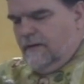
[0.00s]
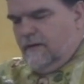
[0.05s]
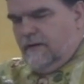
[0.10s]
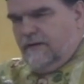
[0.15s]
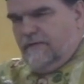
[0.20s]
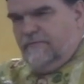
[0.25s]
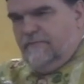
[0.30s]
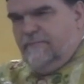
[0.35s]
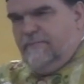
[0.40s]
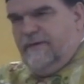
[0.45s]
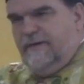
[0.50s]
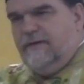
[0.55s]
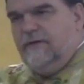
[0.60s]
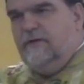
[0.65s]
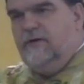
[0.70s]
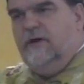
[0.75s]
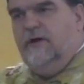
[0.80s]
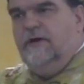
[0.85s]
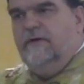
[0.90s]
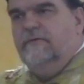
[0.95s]
of
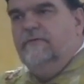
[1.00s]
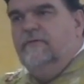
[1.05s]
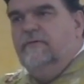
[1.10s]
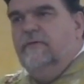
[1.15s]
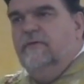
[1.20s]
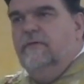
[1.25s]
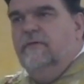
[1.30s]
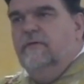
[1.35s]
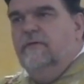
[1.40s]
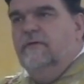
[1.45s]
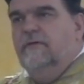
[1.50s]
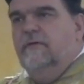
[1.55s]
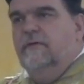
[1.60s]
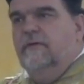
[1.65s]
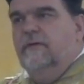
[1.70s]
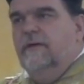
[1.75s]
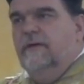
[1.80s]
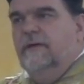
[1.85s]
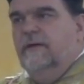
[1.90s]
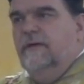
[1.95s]
Pentecost
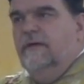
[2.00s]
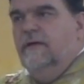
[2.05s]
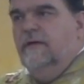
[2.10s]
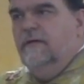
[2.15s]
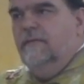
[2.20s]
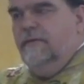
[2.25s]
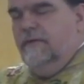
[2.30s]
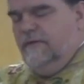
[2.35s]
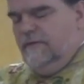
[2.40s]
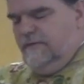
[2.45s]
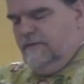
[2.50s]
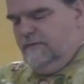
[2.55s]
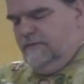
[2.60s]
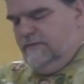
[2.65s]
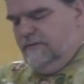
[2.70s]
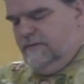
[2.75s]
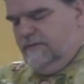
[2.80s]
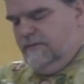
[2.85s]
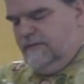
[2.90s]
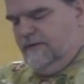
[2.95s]
here in
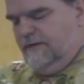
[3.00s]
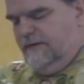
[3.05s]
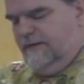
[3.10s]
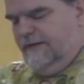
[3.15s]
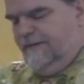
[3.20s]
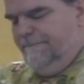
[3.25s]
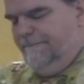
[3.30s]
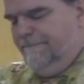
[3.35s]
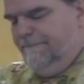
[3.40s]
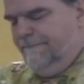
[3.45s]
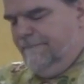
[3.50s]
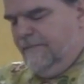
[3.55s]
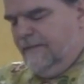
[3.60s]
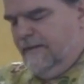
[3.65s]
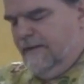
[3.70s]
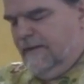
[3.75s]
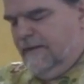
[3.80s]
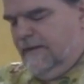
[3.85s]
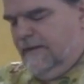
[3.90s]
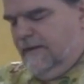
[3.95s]
Kentucky.
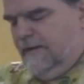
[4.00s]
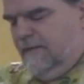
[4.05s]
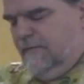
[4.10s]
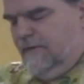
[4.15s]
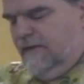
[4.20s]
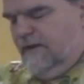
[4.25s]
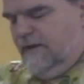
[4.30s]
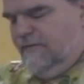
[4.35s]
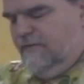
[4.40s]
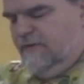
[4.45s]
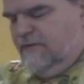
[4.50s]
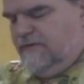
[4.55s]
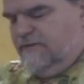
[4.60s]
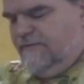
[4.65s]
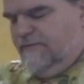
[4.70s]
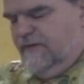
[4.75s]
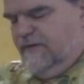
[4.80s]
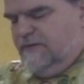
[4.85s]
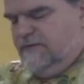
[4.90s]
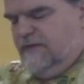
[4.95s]
And we have this
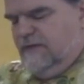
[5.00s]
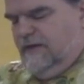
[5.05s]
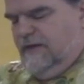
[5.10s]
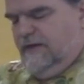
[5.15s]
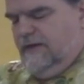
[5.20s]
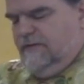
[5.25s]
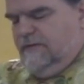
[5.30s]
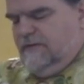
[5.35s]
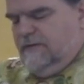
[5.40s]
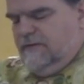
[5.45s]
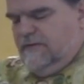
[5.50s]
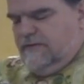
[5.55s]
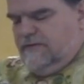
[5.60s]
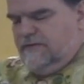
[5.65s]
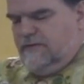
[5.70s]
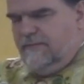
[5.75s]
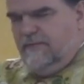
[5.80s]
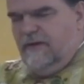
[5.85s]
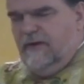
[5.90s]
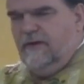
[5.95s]
feast today at the
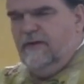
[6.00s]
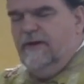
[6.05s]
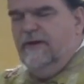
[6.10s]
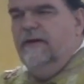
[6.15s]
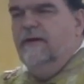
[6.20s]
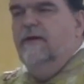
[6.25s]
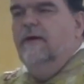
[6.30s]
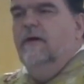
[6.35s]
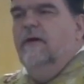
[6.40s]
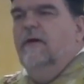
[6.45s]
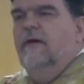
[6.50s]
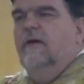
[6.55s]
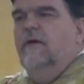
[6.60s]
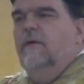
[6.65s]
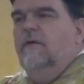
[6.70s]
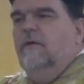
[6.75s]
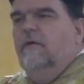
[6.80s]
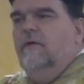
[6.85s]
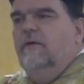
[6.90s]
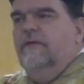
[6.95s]
seminary.
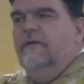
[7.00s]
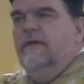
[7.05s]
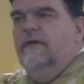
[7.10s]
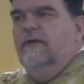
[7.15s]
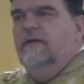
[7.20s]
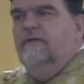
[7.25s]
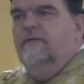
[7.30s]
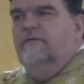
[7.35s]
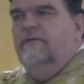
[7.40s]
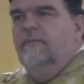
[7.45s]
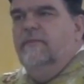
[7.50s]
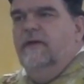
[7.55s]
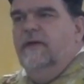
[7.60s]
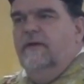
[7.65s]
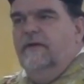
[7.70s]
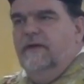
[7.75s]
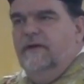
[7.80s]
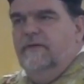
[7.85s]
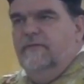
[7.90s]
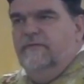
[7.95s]
All the
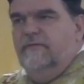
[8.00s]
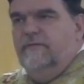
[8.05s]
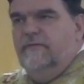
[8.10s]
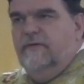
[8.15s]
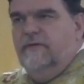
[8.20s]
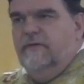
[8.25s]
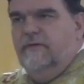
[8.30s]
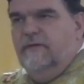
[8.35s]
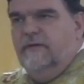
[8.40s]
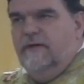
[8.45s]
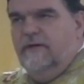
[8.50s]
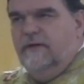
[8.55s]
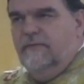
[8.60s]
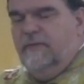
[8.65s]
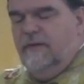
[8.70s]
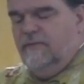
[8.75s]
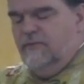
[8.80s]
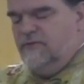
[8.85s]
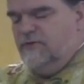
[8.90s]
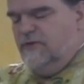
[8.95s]
seminarians and
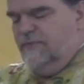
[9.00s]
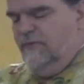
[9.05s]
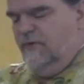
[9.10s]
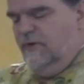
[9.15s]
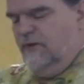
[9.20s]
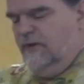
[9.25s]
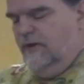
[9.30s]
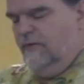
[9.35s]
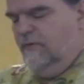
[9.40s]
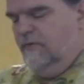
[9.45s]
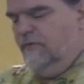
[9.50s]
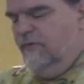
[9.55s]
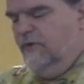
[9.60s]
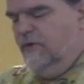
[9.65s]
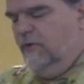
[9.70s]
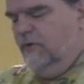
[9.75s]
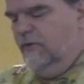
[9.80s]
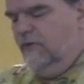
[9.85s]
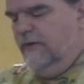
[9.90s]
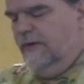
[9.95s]
members of the community will
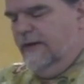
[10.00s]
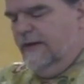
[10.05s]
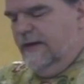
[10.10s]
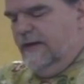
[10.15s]
renew